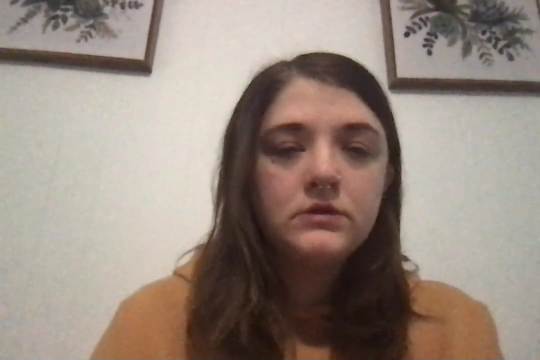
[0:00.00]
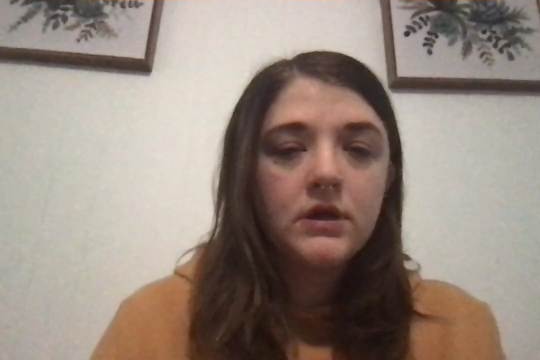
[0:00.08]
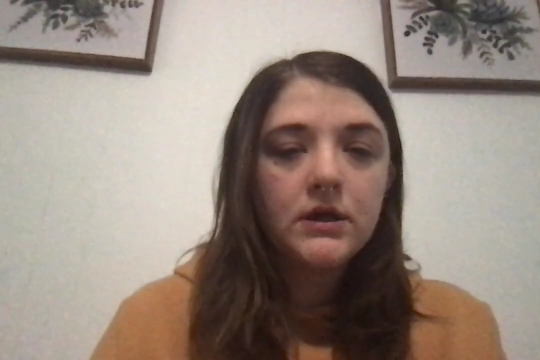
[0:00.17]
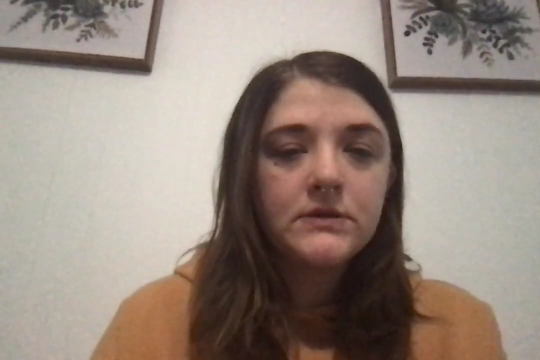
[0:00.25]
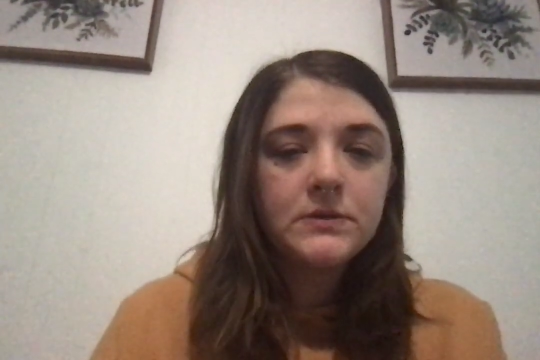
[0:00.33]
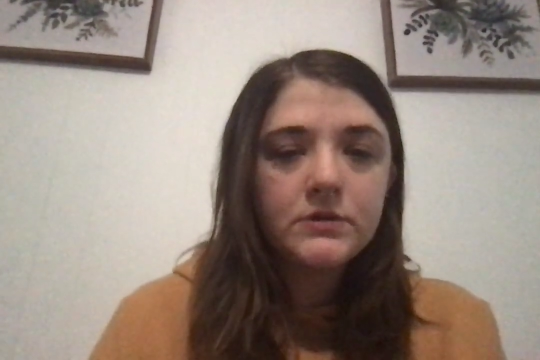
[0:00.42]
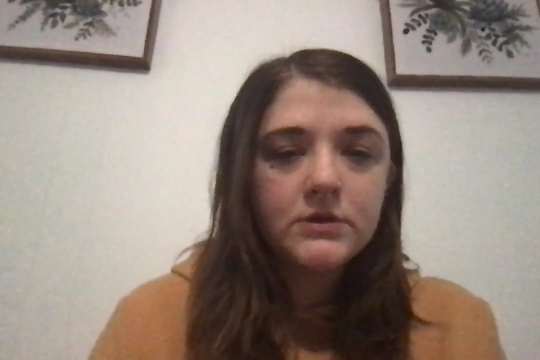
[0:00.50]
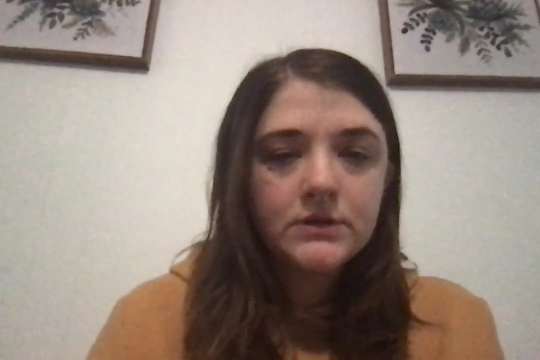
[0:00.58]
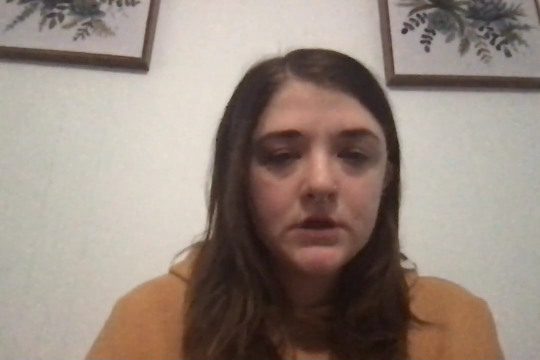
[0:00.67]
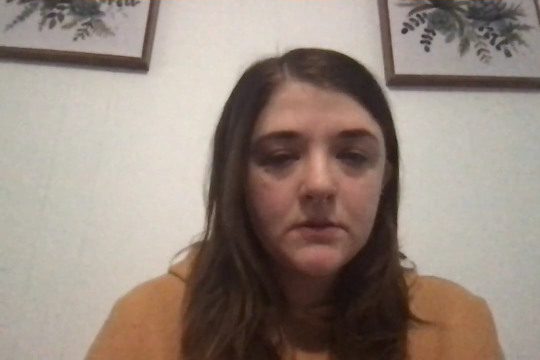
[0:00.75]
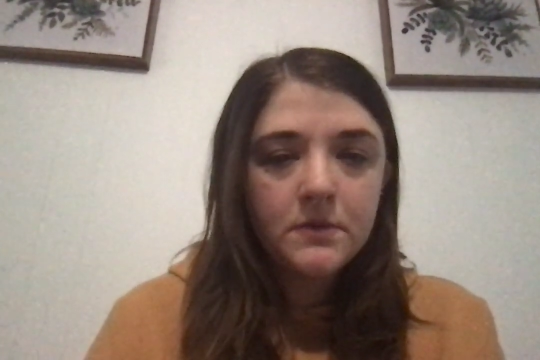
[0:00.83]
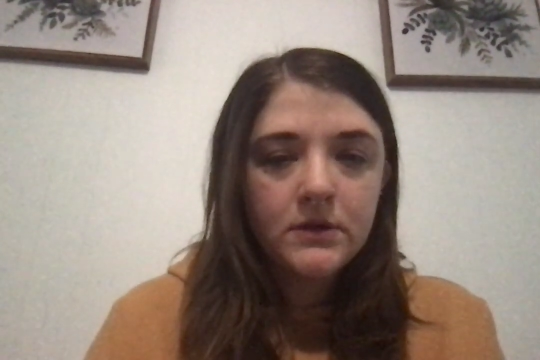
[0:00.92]
Exposure
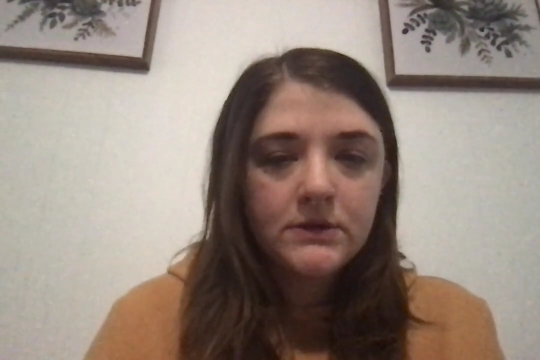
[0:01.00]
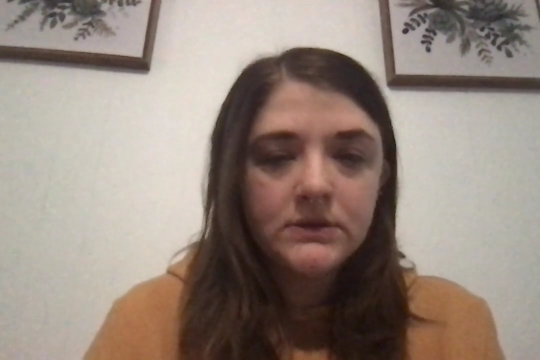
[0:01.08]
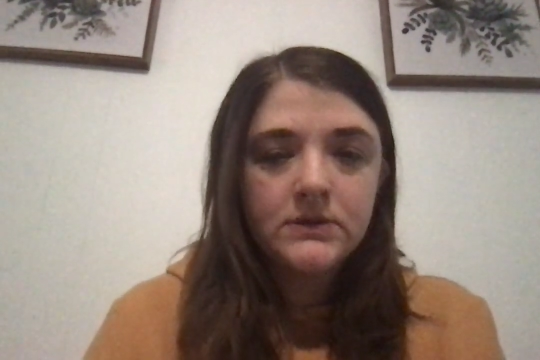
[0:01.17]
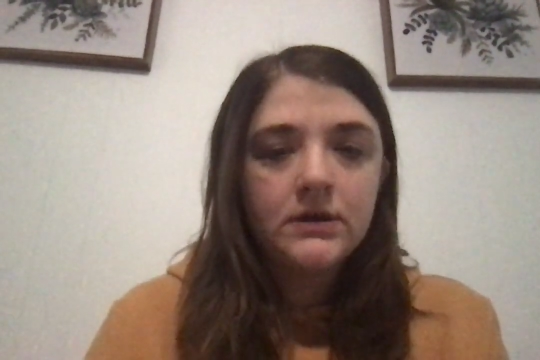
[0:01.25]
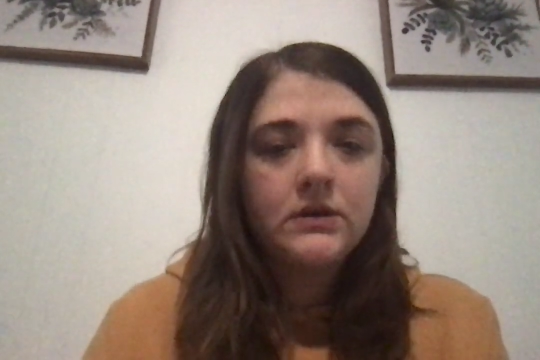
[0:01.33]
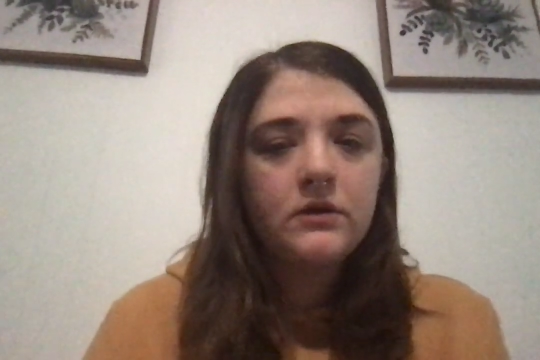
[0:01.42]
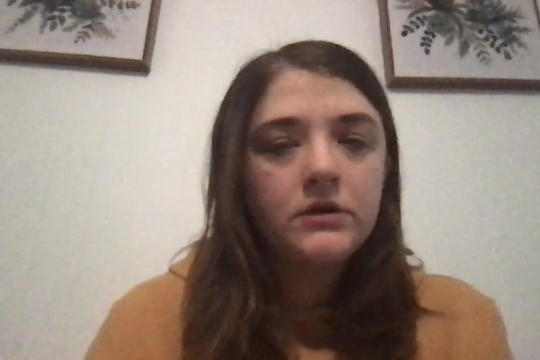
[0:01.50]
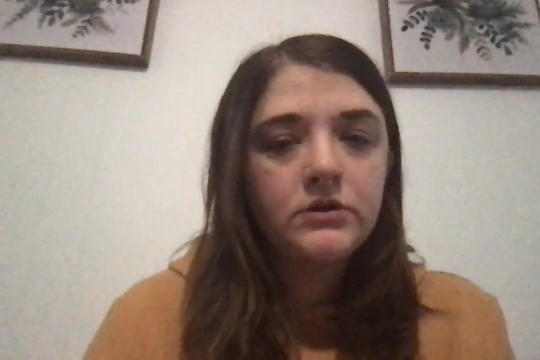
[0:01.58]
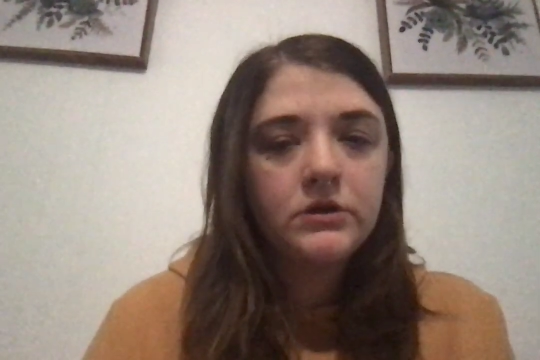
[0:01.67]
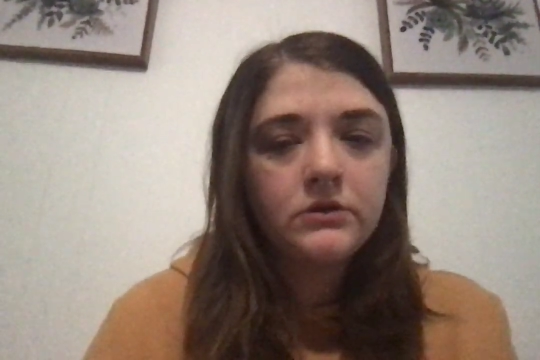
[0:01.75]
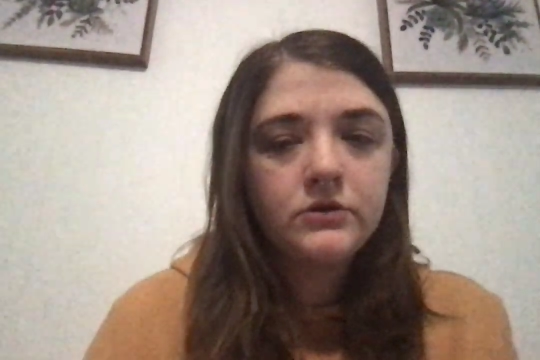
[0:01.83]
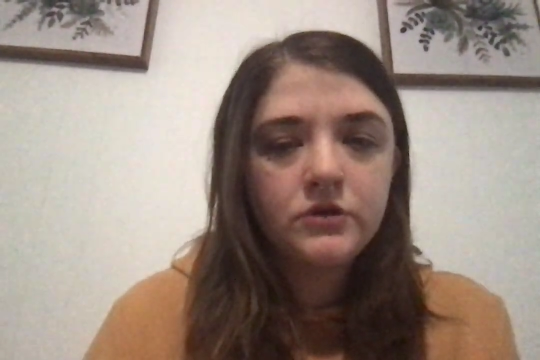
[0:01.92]
therapy is a
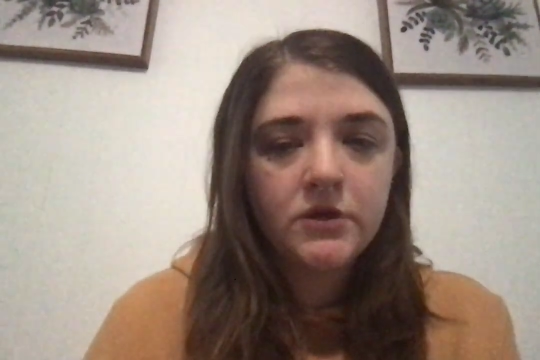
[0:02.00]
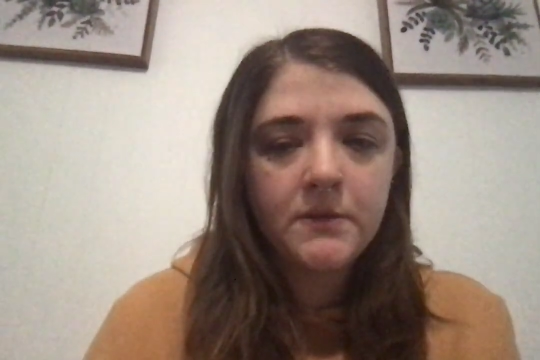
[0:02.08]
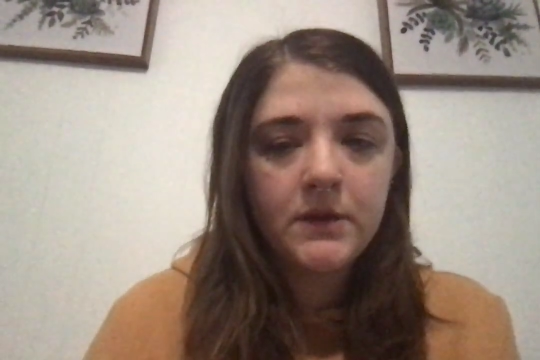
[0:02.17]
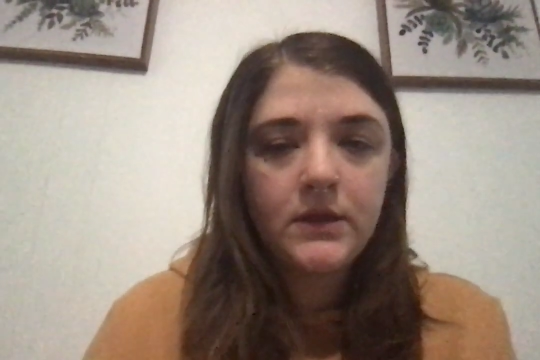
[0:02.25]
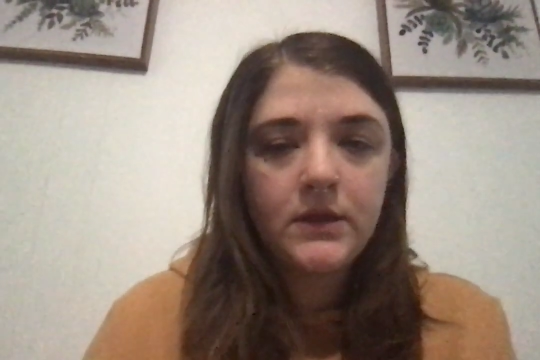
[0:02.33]
psychological treatment